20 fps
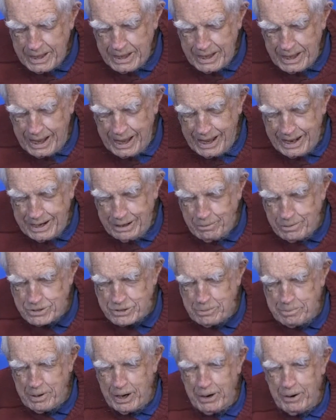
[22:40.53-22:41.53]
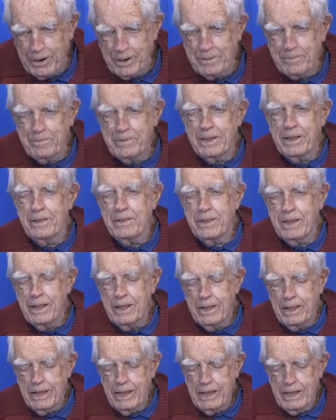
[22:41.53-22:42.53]
And he was a baron.
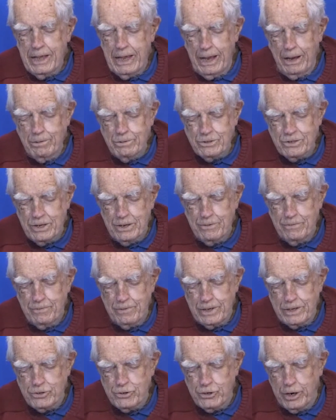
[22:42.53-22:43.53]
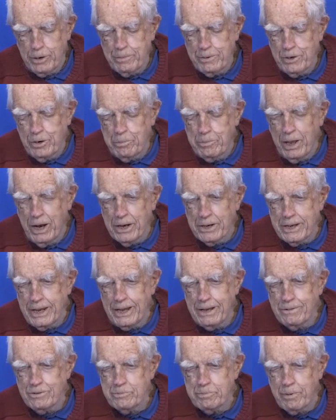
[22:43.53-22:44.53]
He was of uh, German nobility,
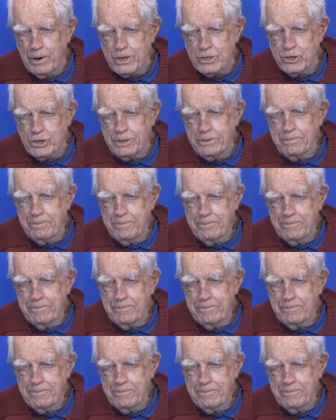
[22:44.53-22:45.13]
he was Prussian.